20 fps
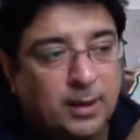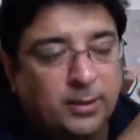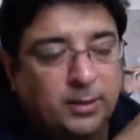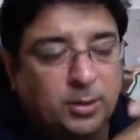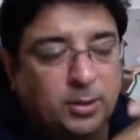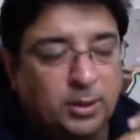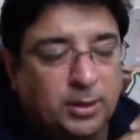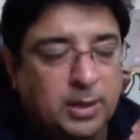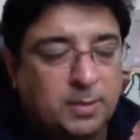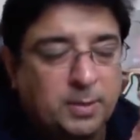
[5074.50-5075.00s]

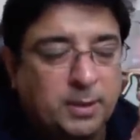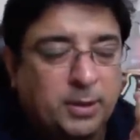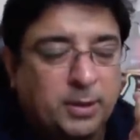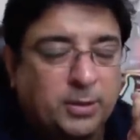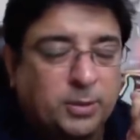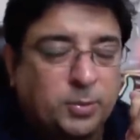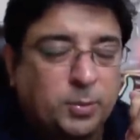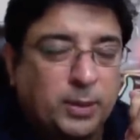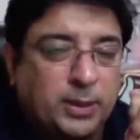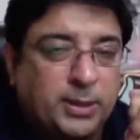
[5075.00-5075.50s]
you'll come
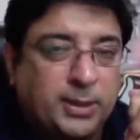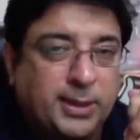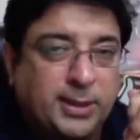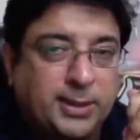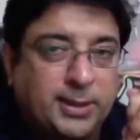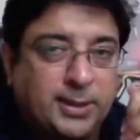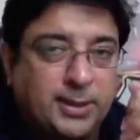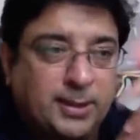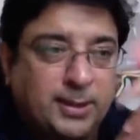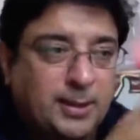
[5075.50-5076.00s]
across
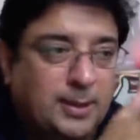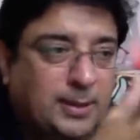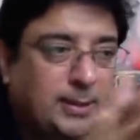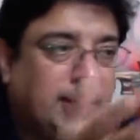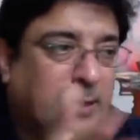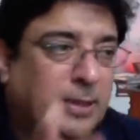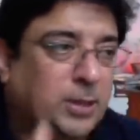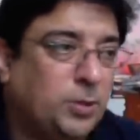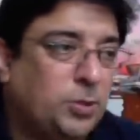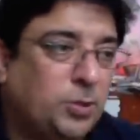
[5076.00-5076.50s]
WorkChest.
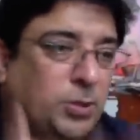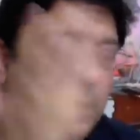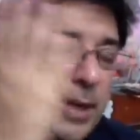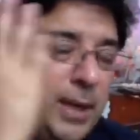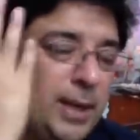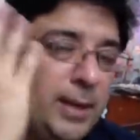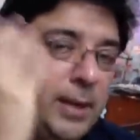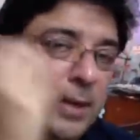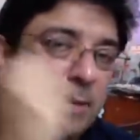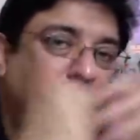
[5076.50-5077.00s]
That's how you
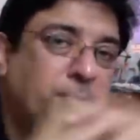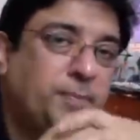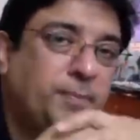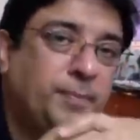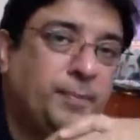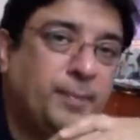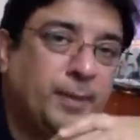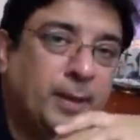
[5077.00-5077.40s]
scale it up.